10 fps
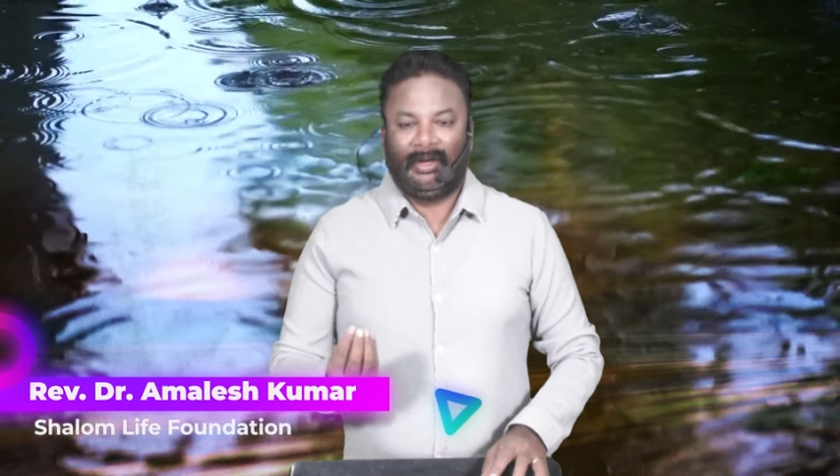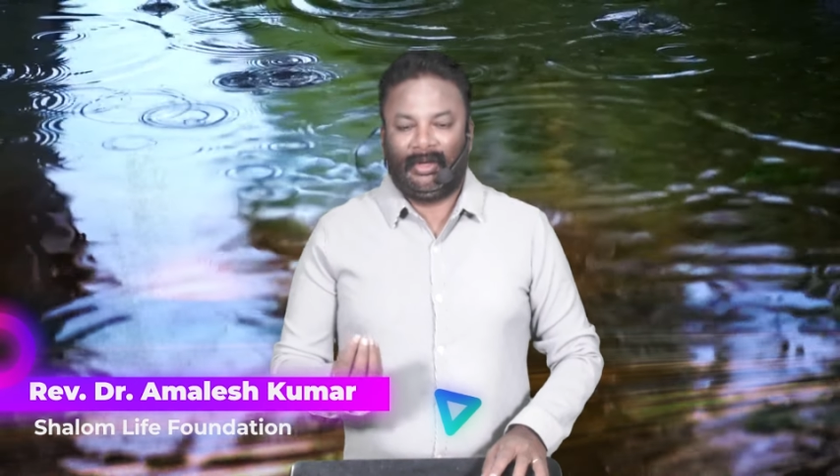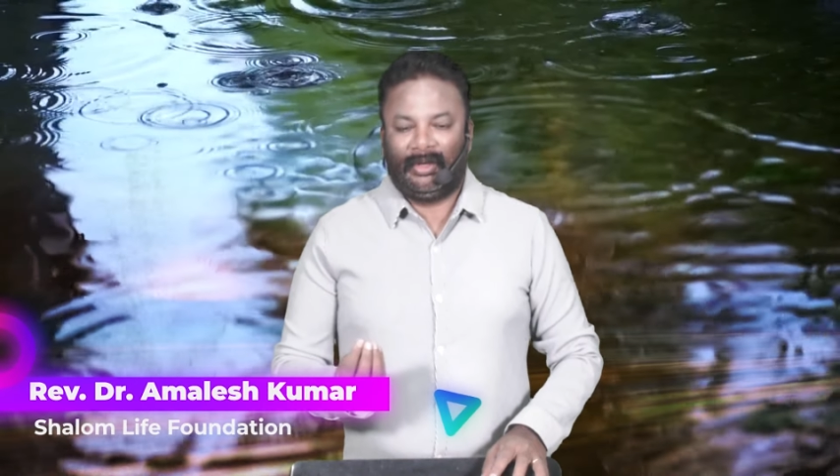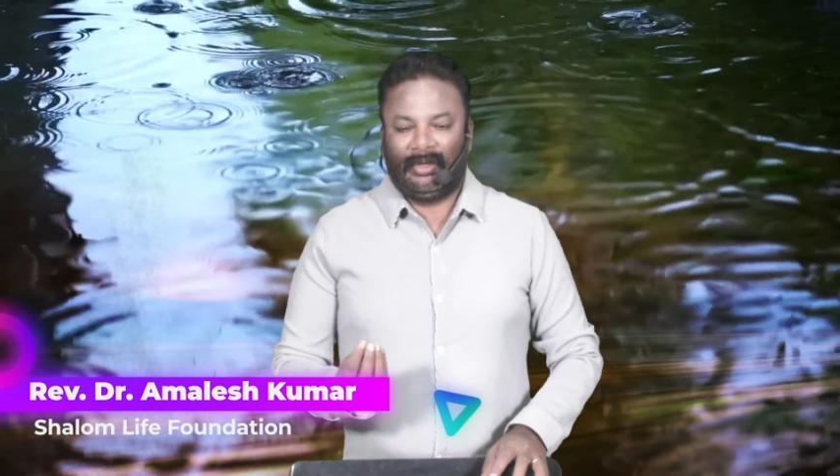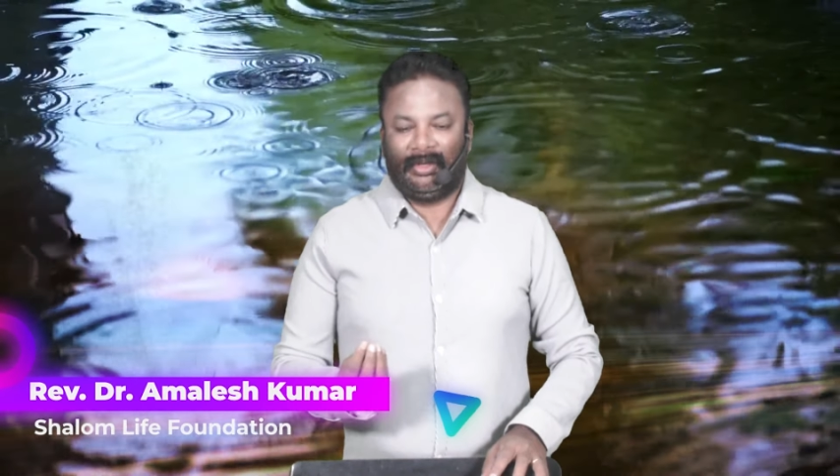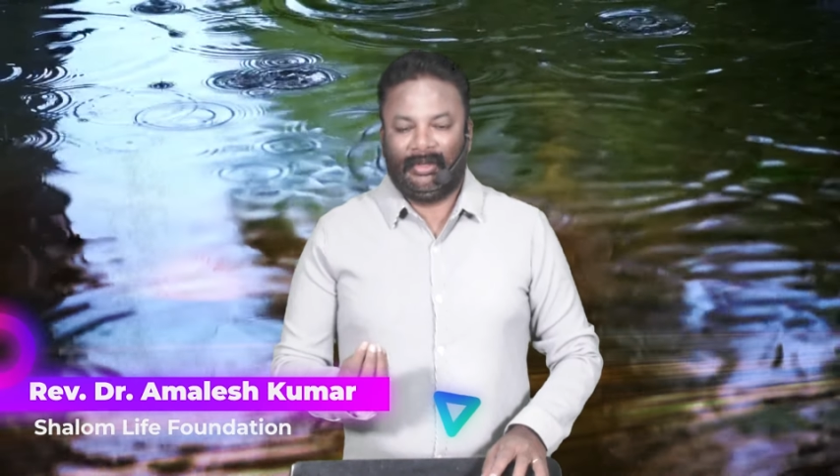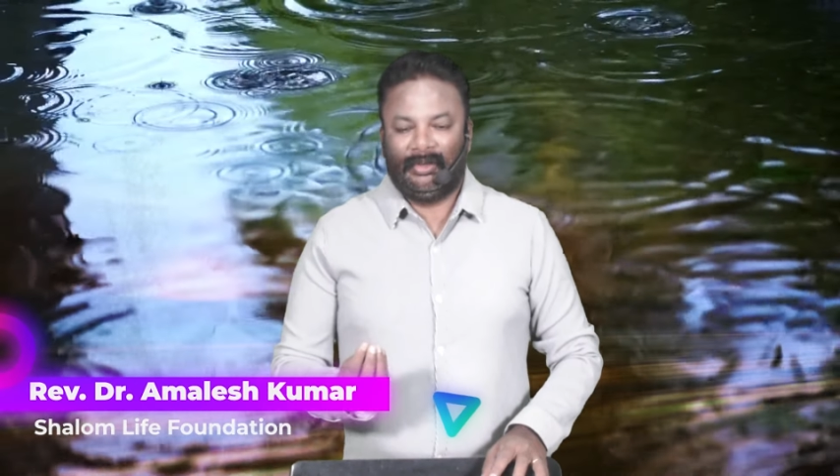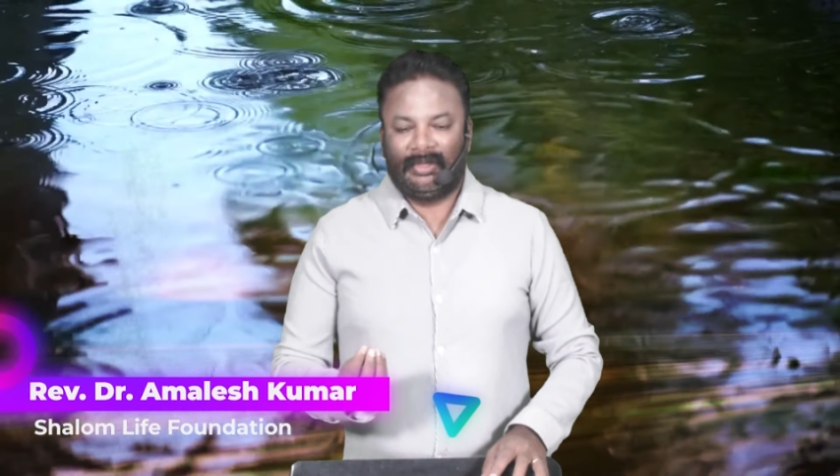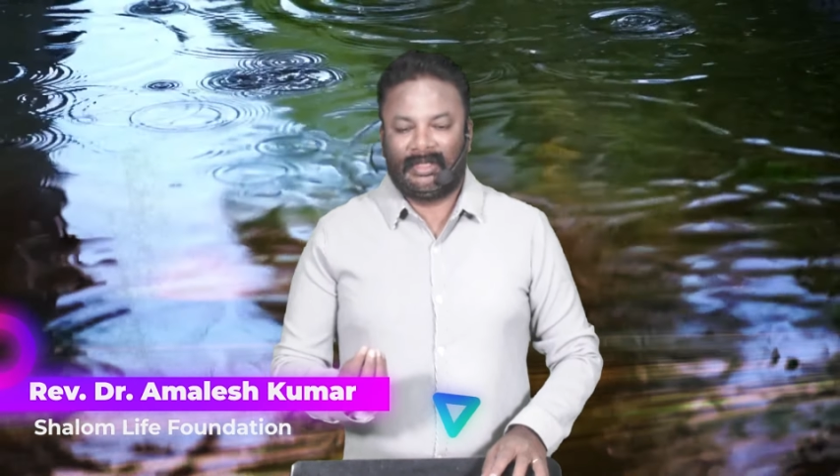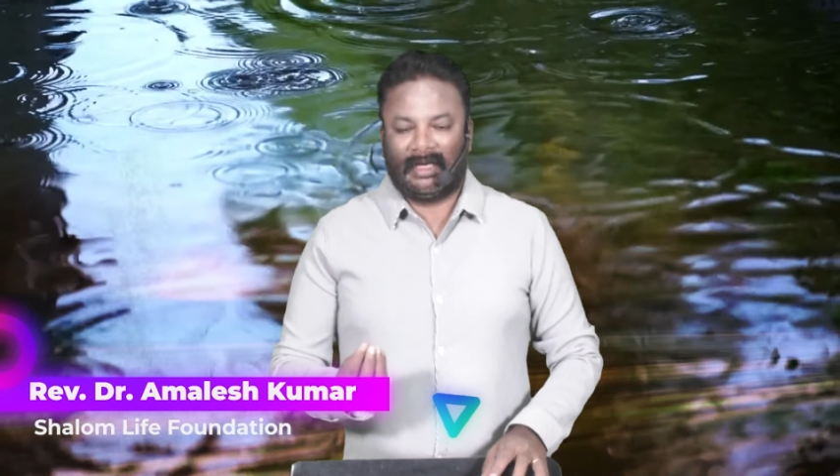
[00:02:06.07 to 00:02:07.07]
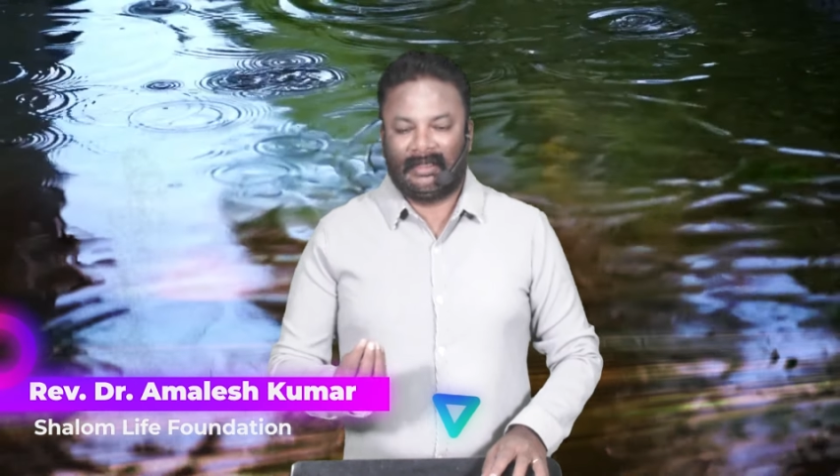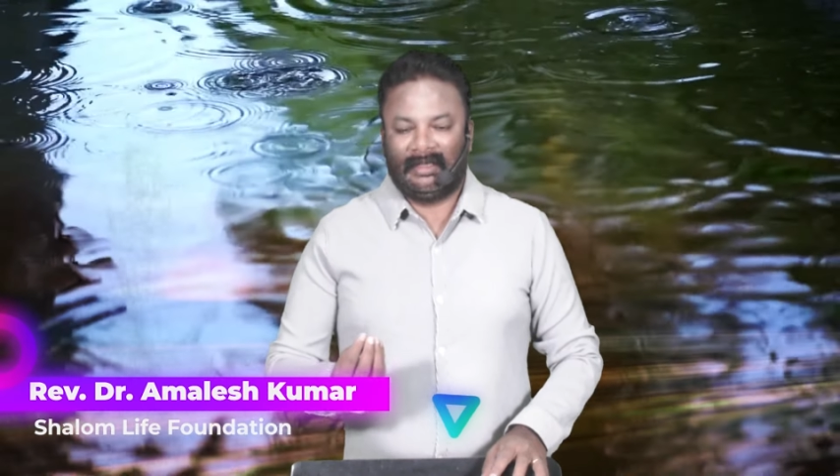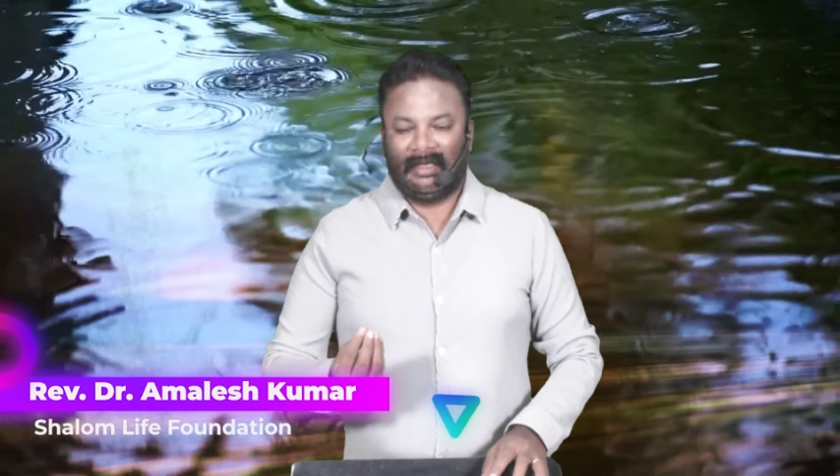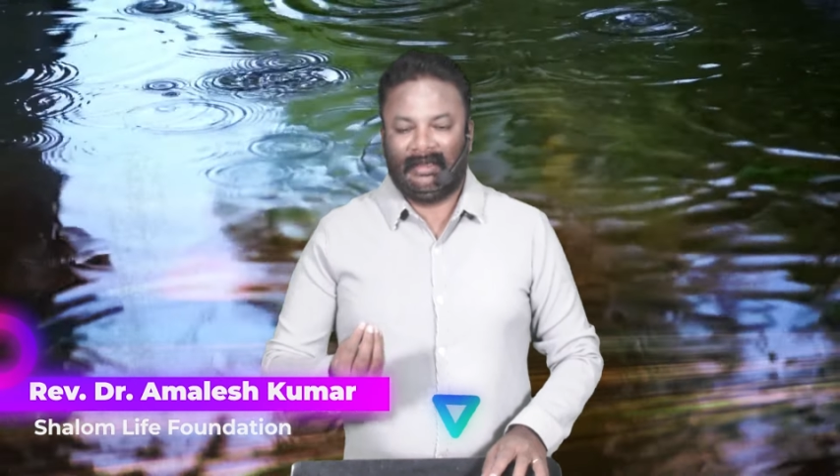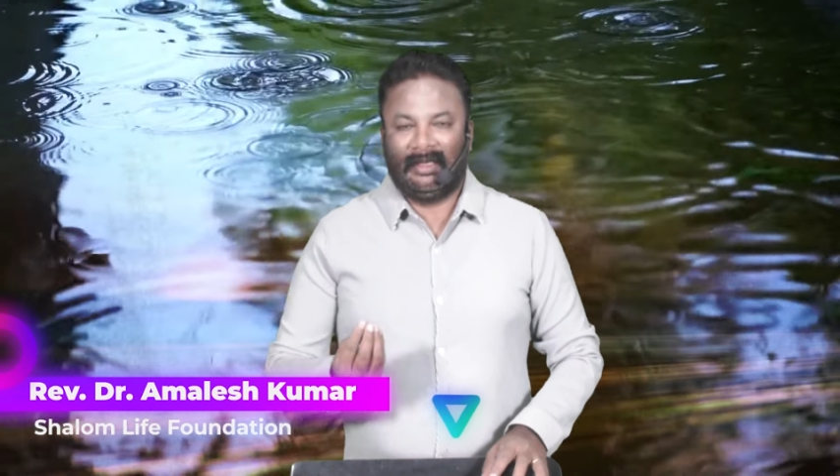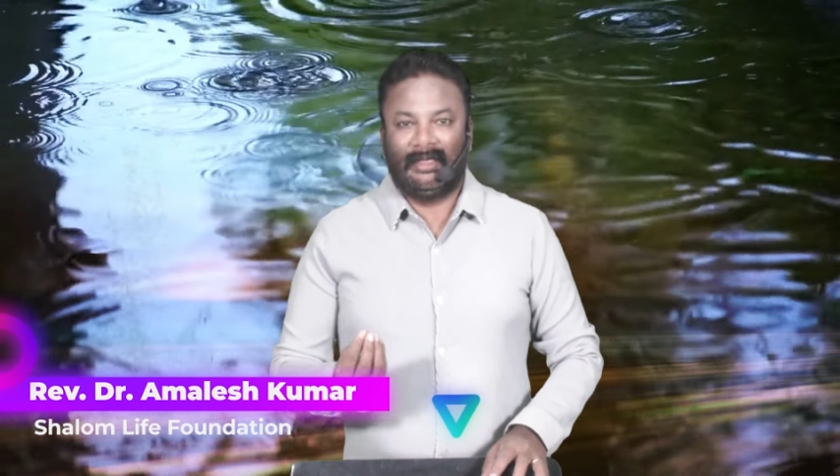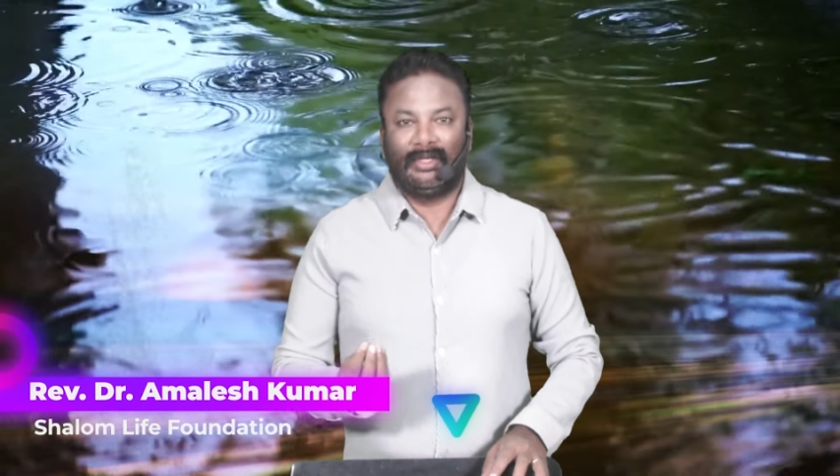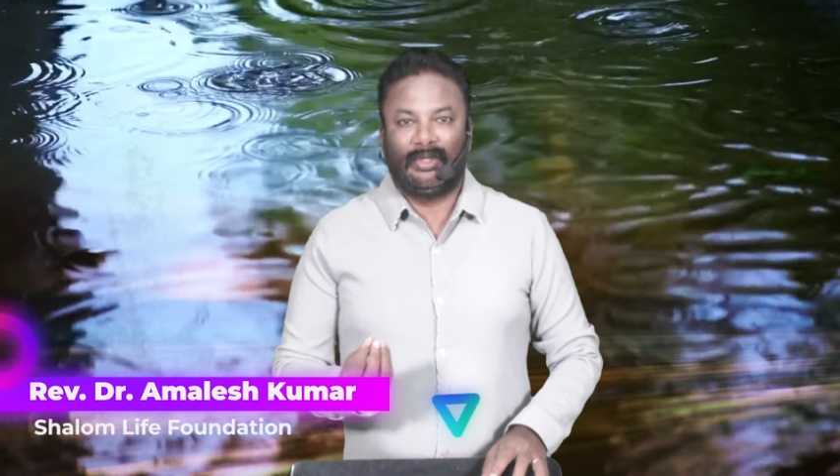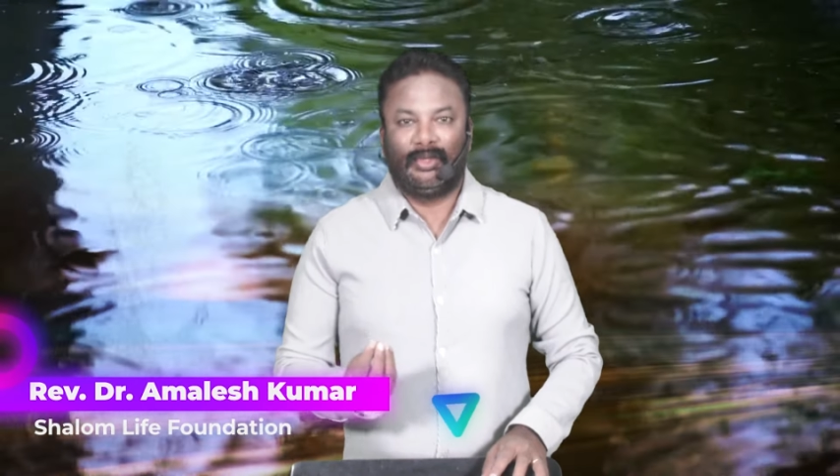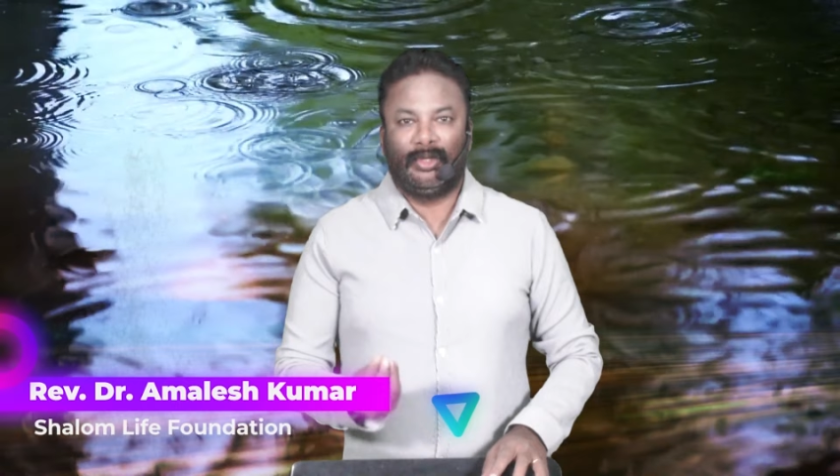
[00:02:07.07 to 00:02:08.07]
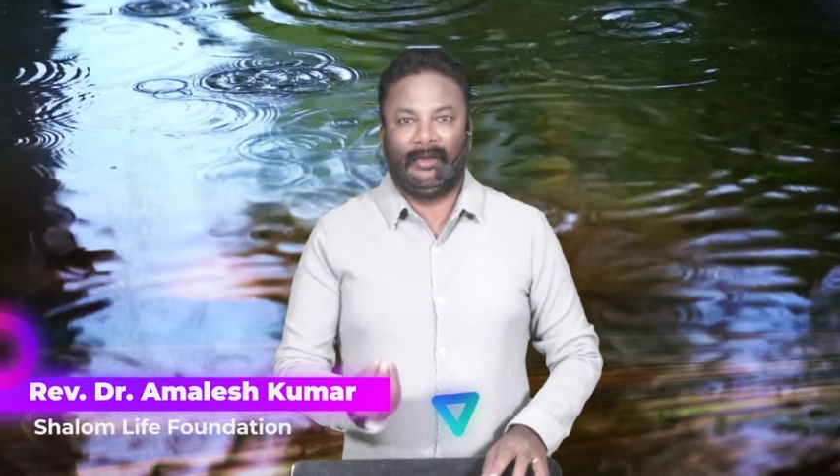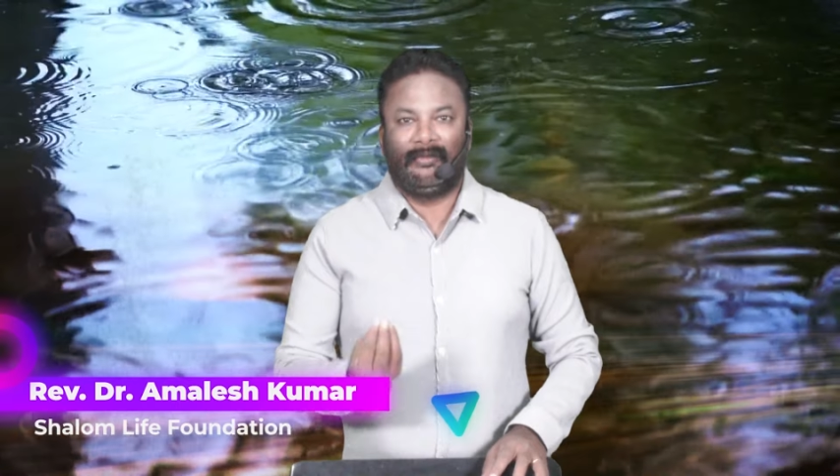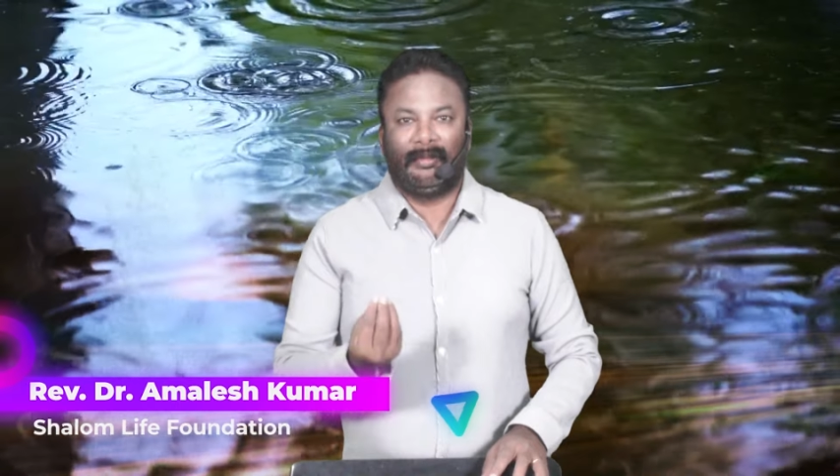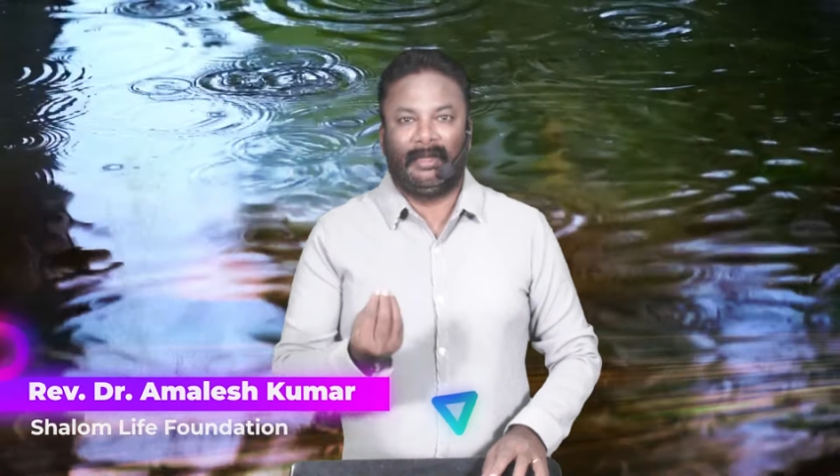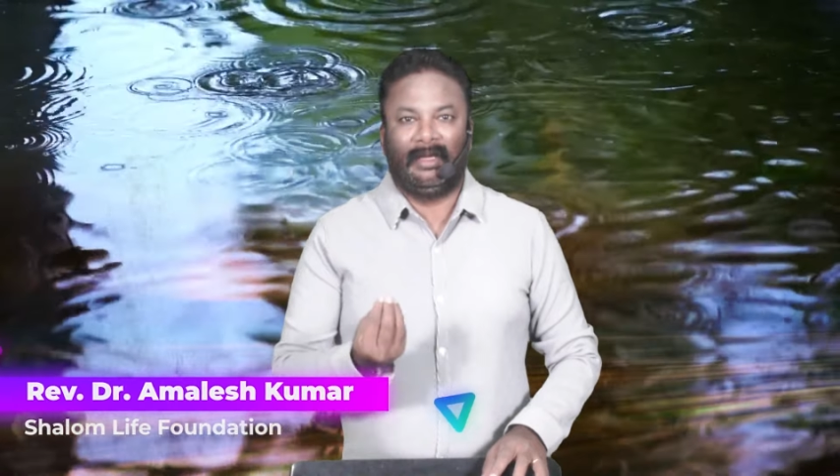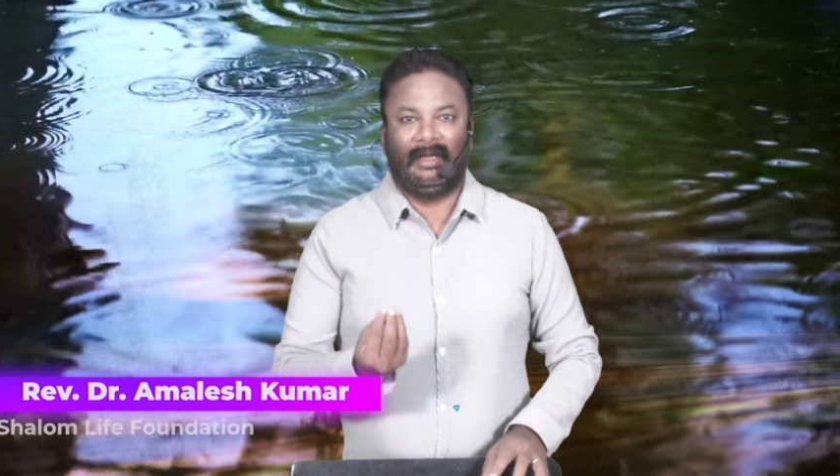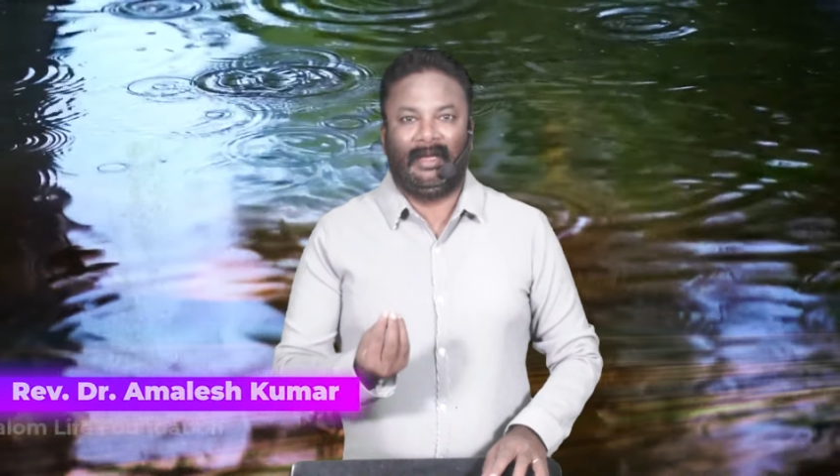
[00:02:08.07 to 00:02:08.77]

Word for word: or you start seeing things shooting from the